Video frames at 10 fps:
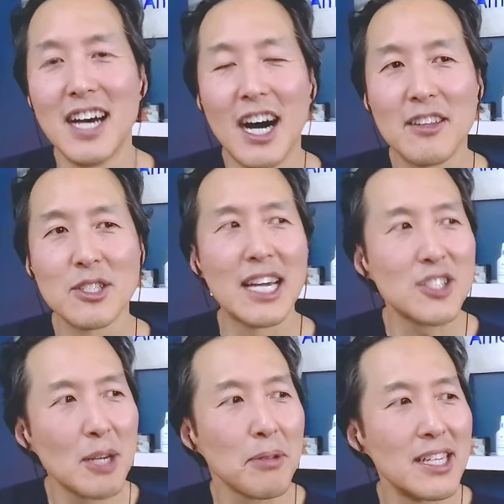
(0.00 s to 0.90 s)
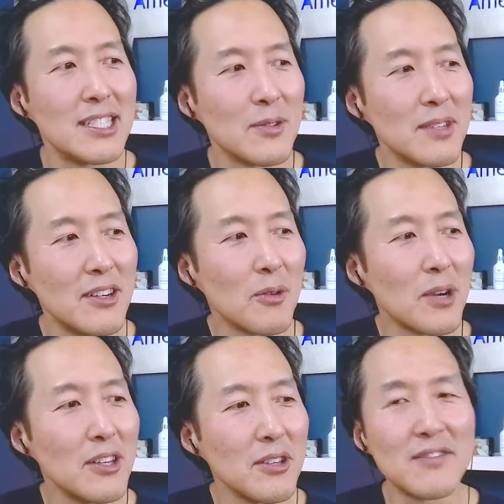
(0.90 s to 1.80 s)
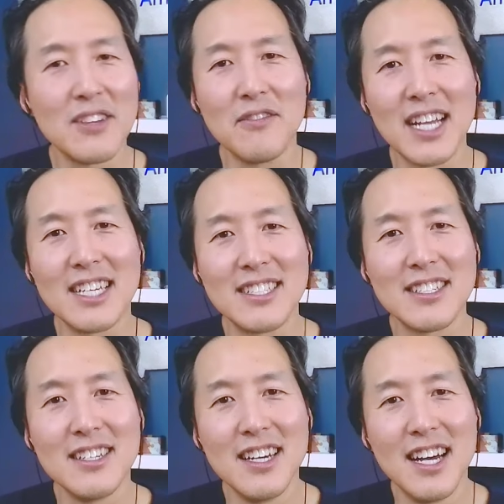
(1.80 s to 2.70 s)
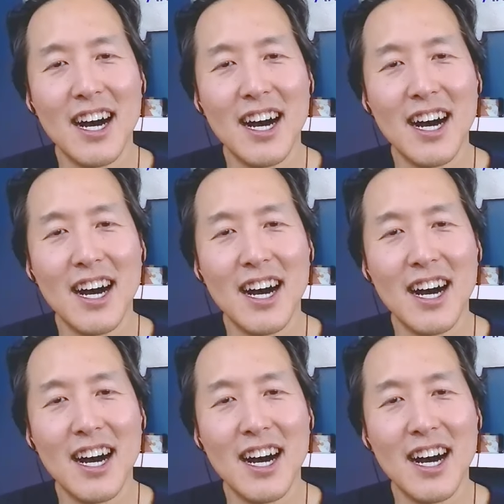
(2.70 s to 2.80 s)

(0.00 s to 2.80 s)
Uh, there was actually a place near where you lived in Venice